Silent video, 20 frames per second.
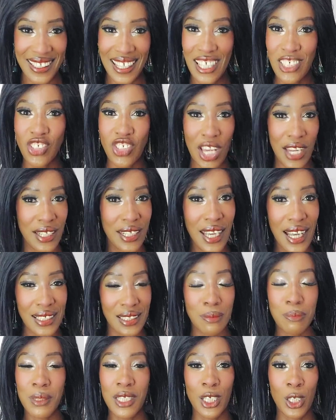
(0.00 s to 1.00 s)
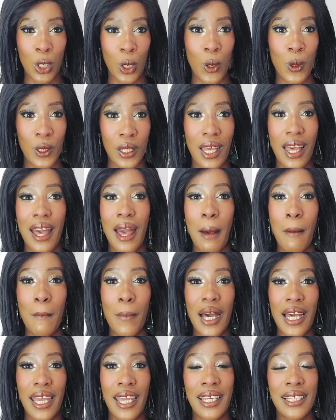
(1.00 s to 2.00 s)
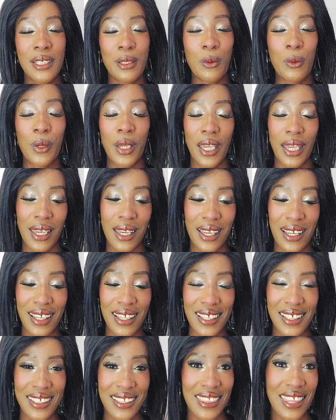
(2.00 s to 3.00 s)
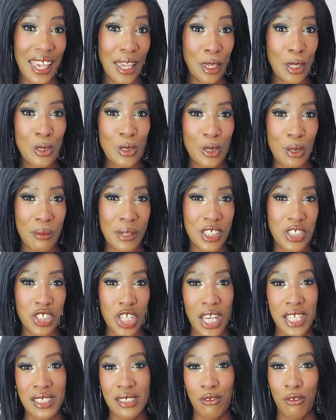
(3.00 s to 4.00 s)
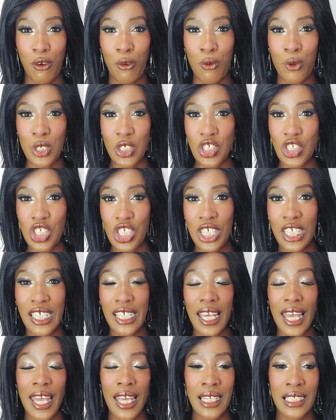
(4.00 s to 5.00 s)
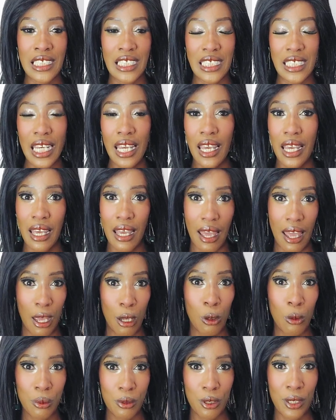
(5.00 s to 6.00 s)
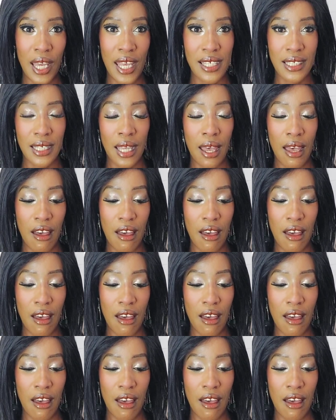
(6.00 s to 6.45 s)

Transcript: That journey has been long. But anyway, thank you so much, guys, for watching, and I hope you guys